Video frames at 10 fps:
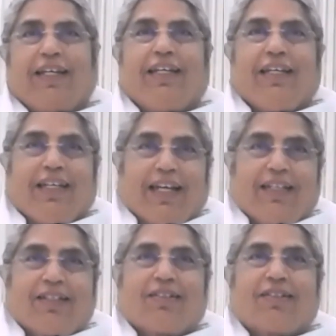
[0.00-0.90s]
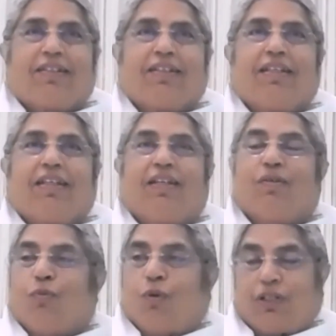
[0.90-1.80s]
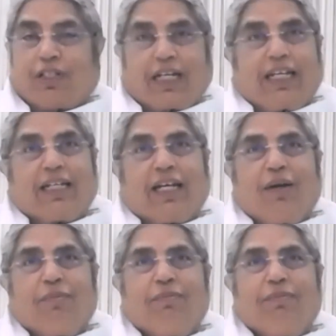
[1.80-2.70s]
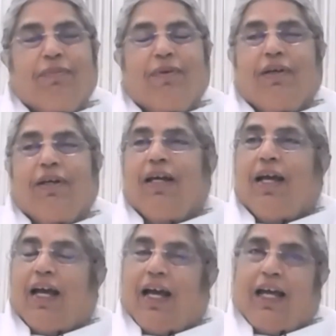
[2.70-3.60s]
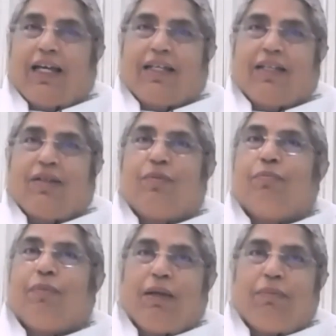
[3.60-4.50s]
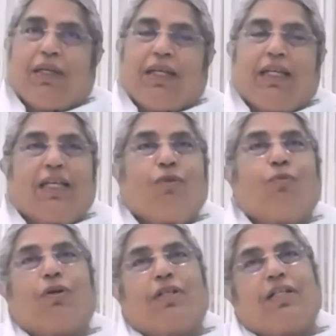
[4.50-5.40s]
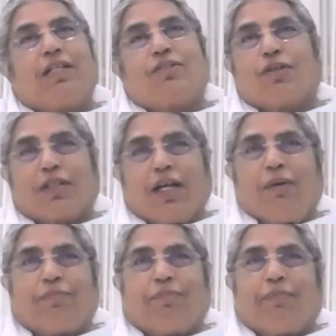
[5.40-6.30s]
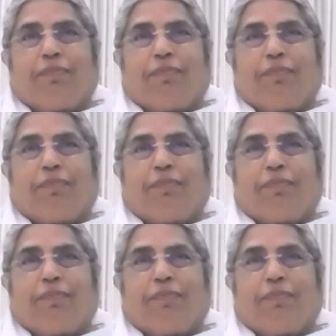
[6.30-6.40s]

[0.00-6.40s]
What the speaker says: Yes, water can come, and maybe that water does not come.